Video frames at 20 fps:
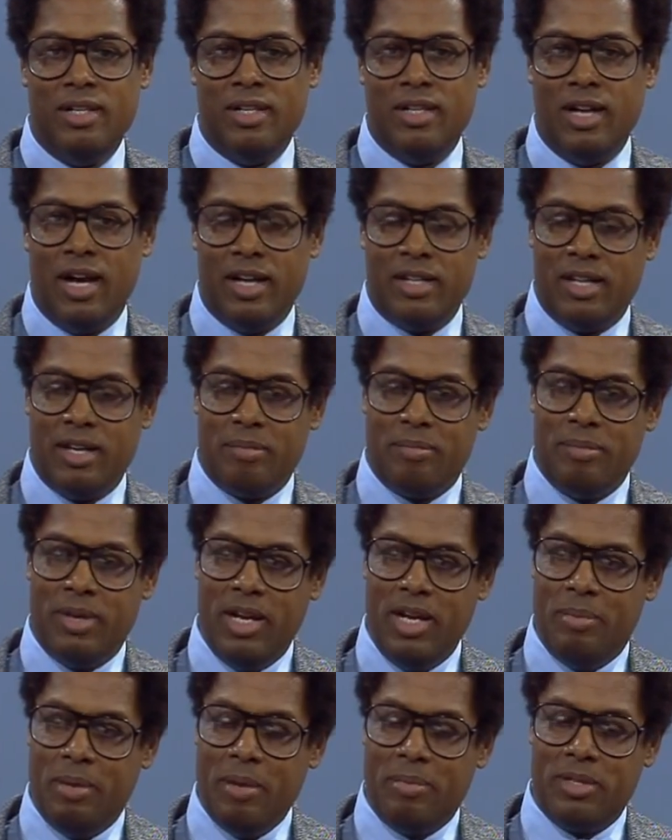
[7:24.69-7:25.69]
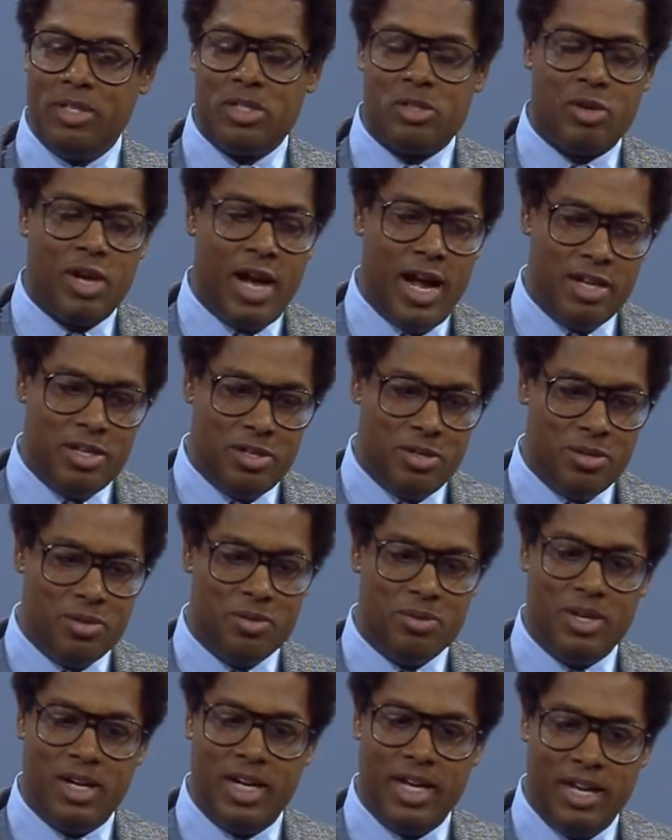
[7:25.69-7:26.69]
I think many people in trying
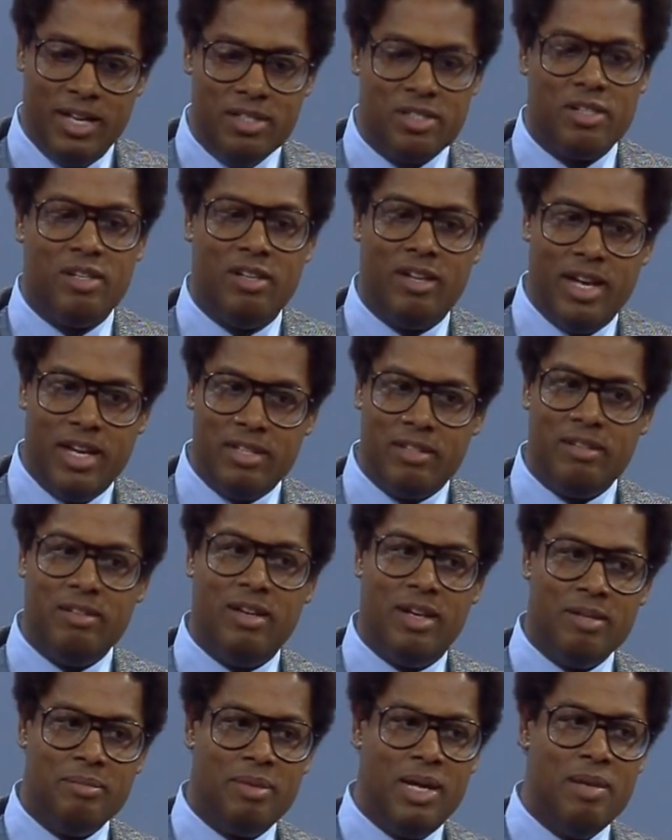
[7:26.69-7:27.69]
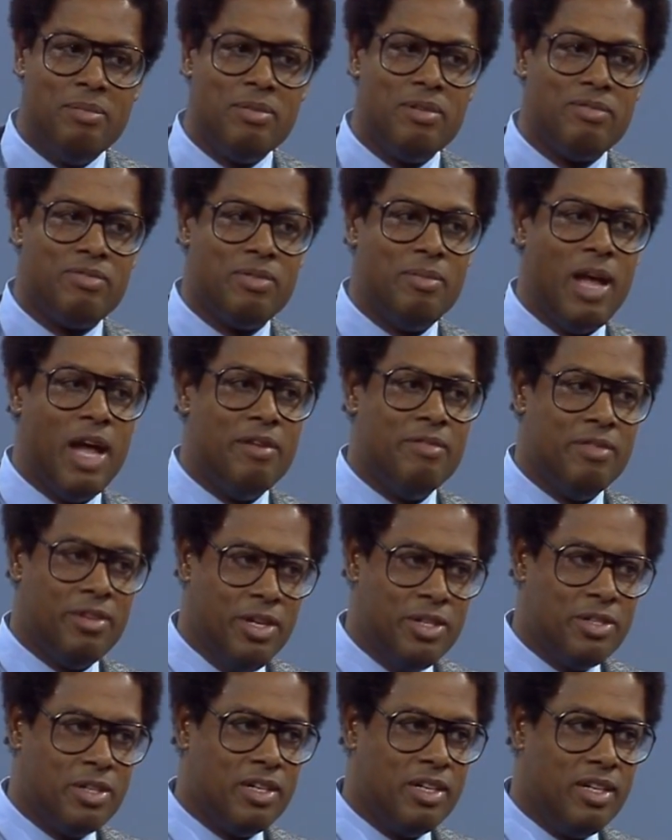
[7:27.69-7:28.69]
to insulate young people from
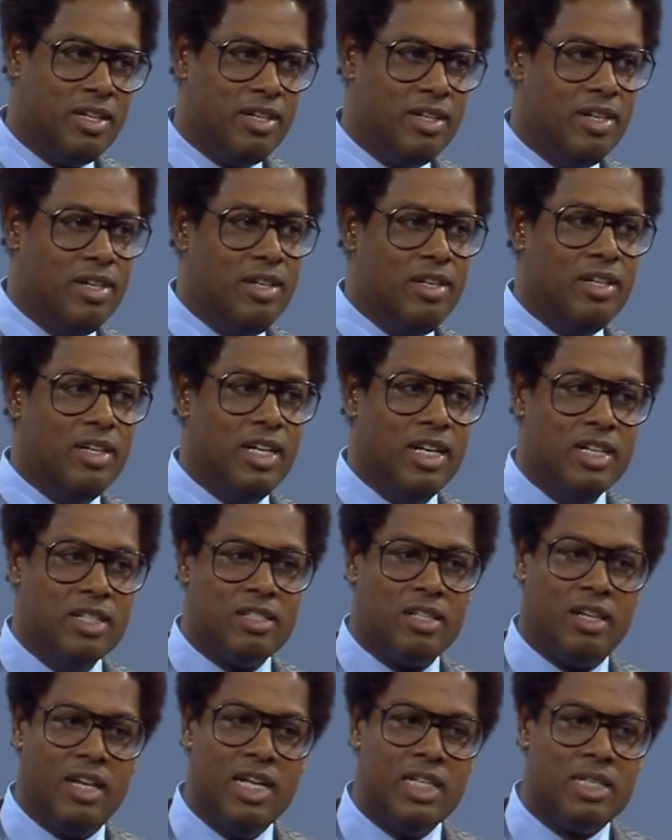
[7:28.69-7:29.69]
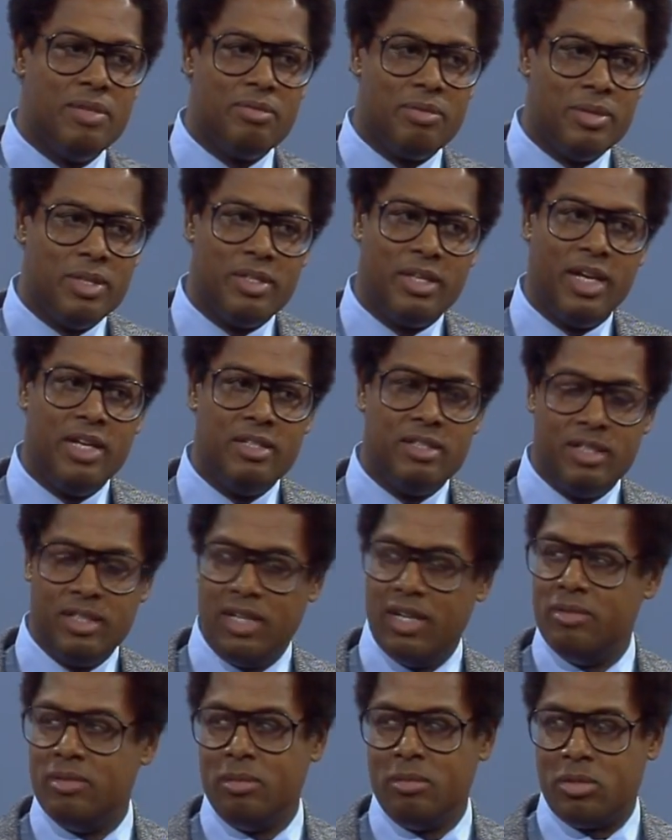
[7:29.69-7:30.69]
adversity, insulate them from the things that
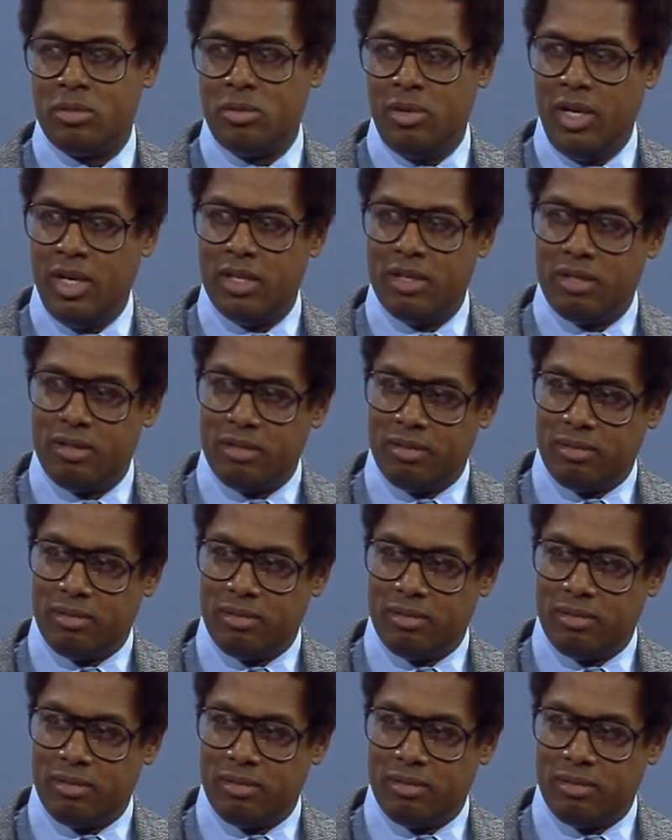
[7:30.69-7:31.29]
give them strength.